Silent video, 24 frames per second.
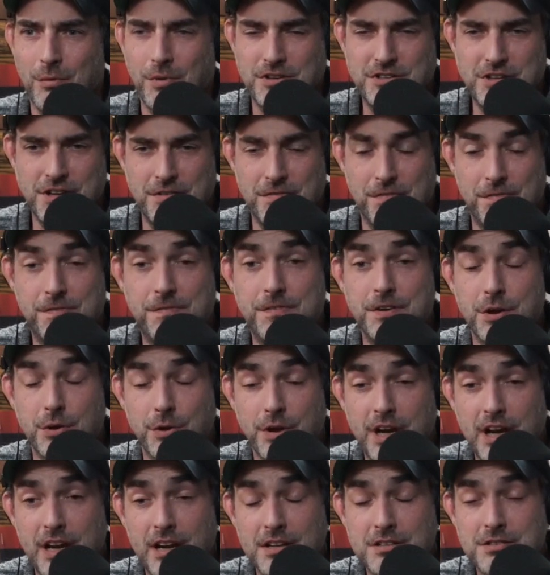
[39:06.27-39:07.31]
Which
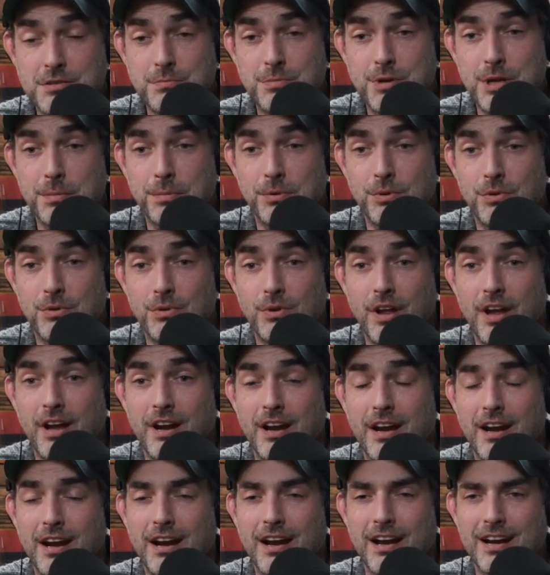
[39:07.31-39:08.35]
infuriated some people,
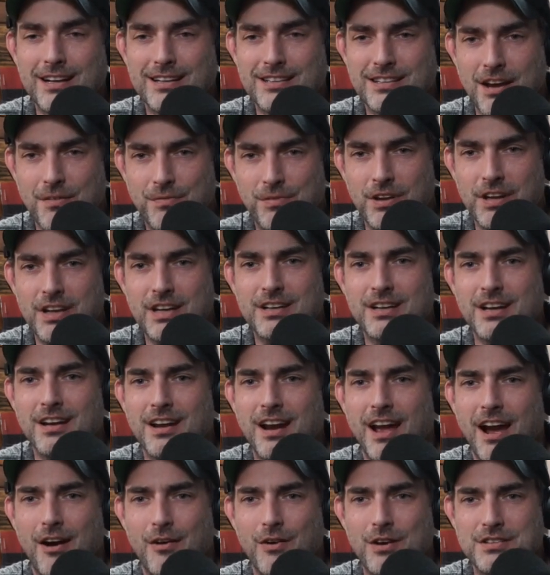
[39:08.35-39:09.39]
and I definitely
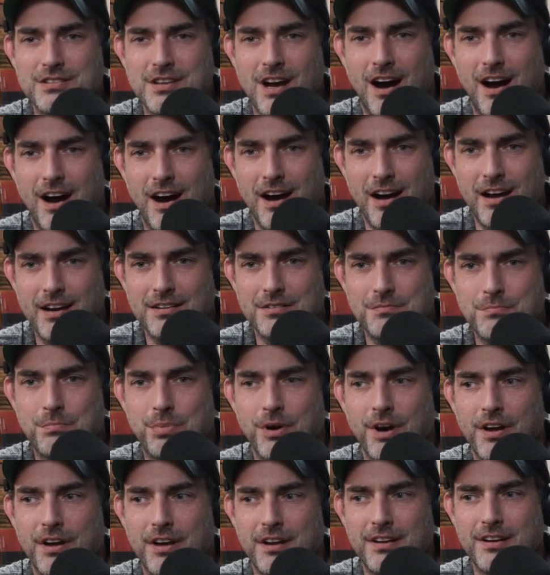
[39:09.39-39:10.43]
get how it's odd,
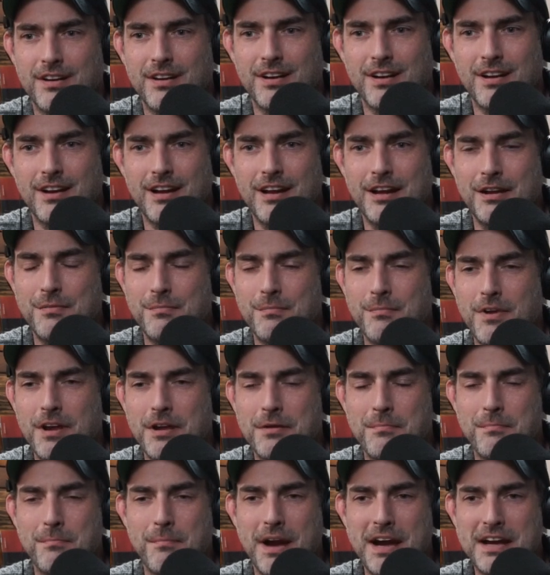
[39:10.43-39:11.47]
but
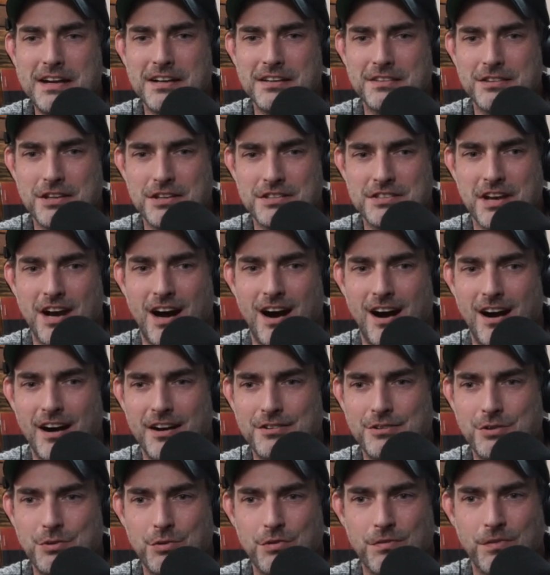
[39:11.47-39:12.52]
it made it this
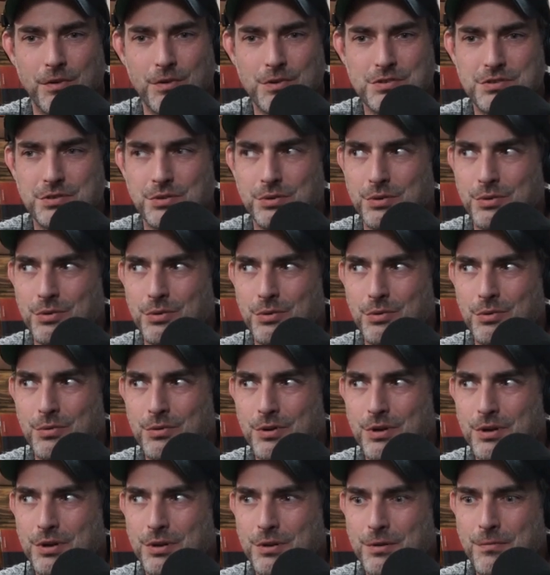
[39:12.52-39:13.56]
odd universal
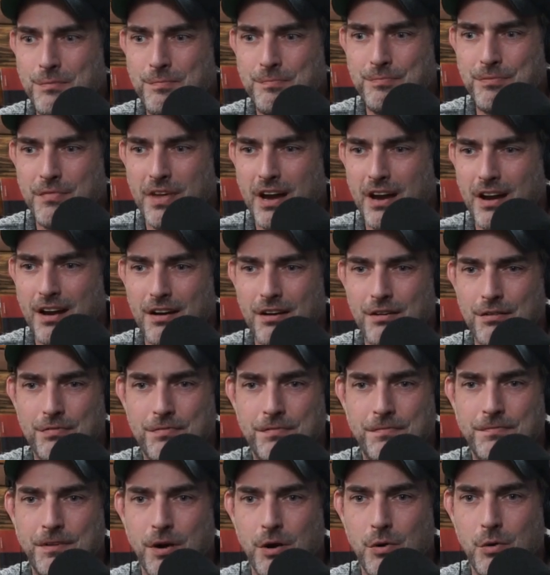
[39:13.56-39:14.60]

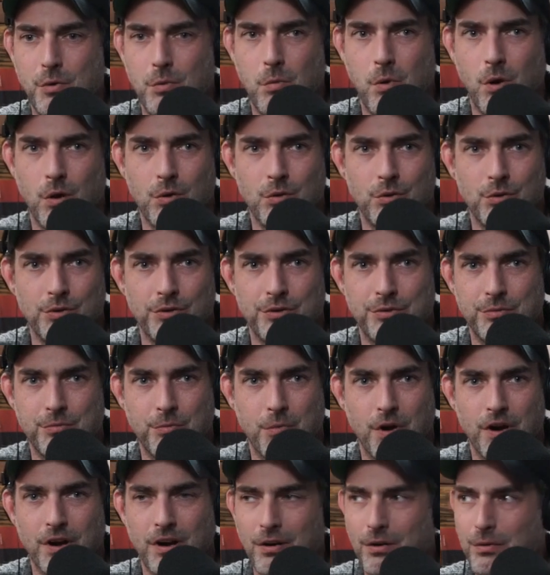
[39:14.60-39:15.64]
faux world
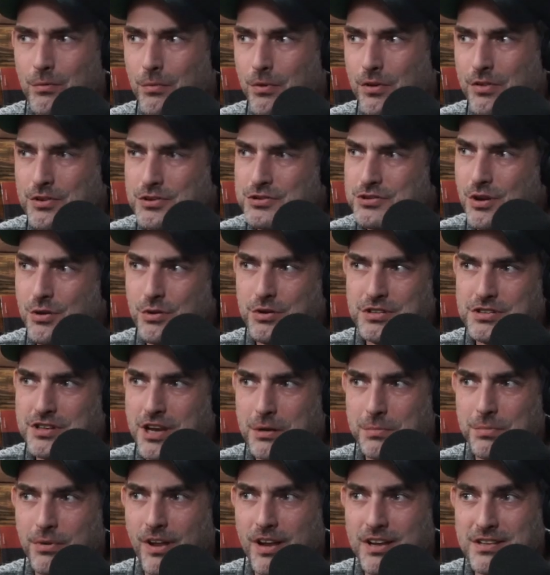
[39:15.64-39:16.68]
where the show could
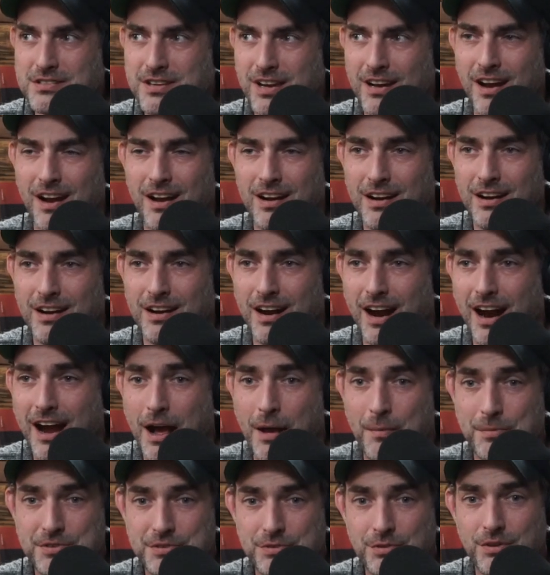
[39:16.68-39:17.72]
take place, and I
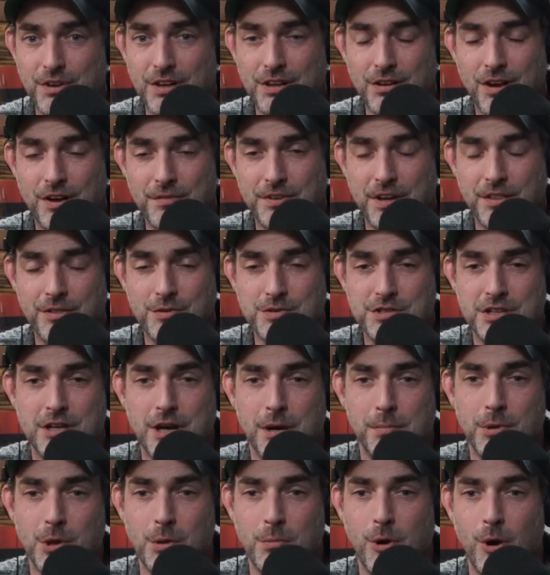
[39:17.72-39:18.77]
absolutely loved it. There's a
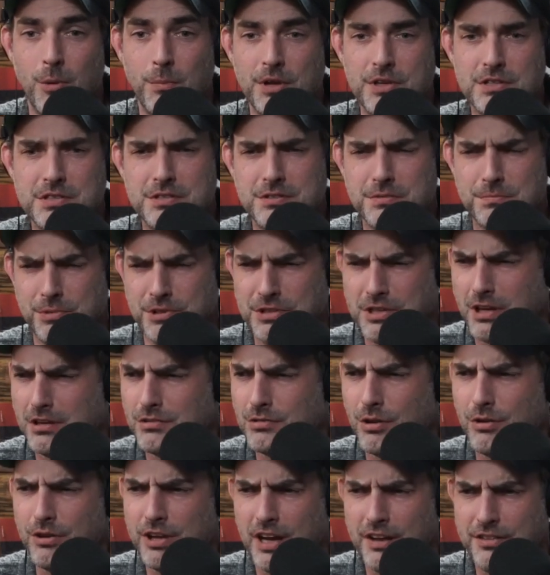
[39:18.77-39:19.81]
couple of moments,
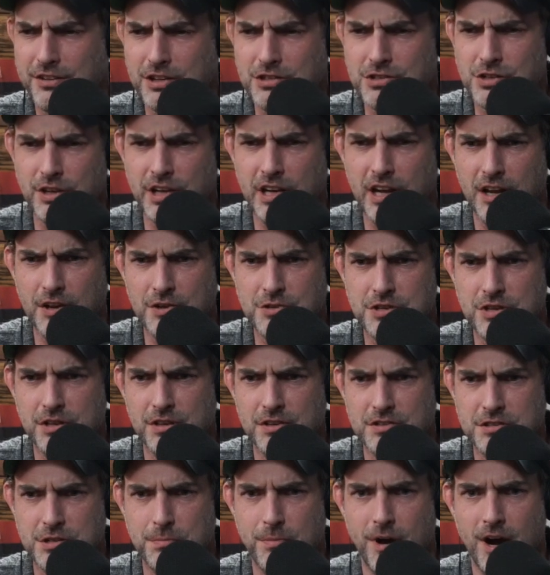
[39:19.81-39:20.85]
particularly I think Gillian Anderson as
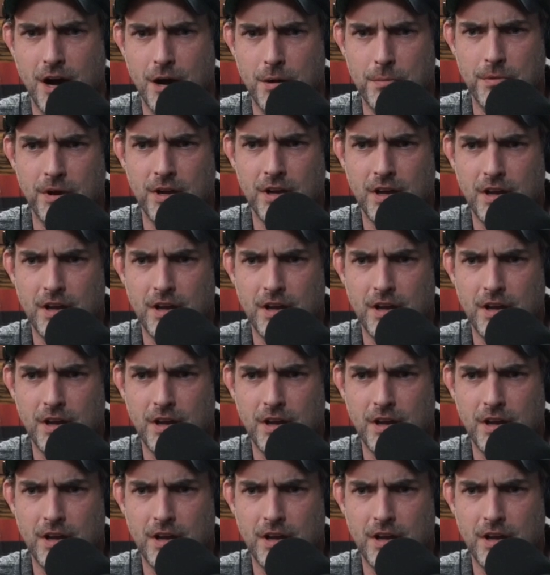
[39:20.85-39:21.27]
the mom